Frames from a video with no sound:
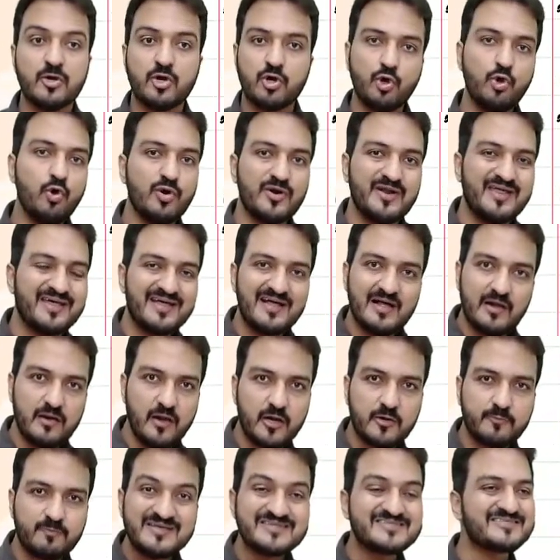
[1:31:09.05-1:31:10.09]
good, let
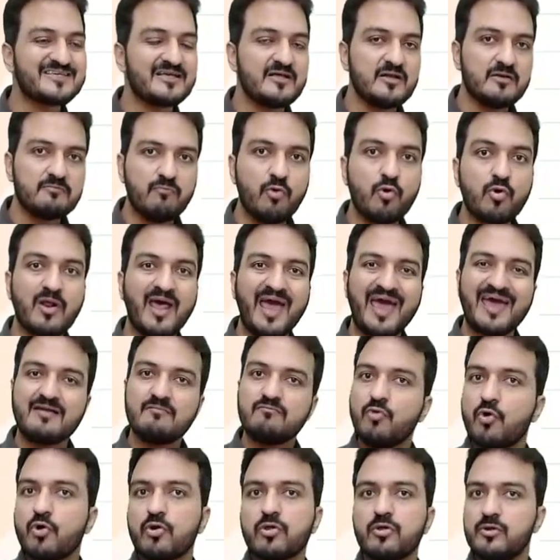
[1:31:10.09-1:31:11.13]
me sell more and
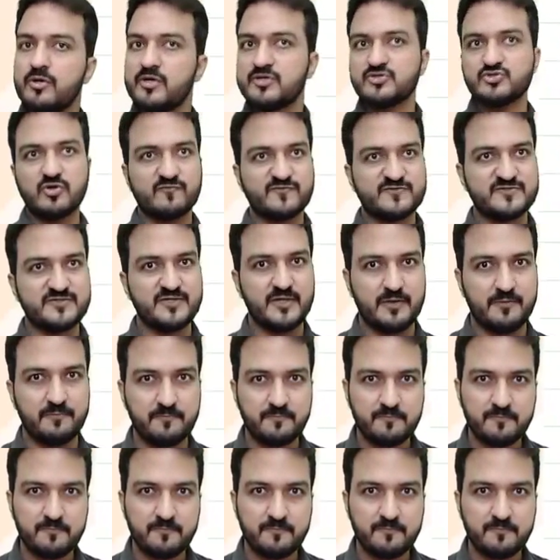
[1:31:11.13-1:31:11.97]
more units of C.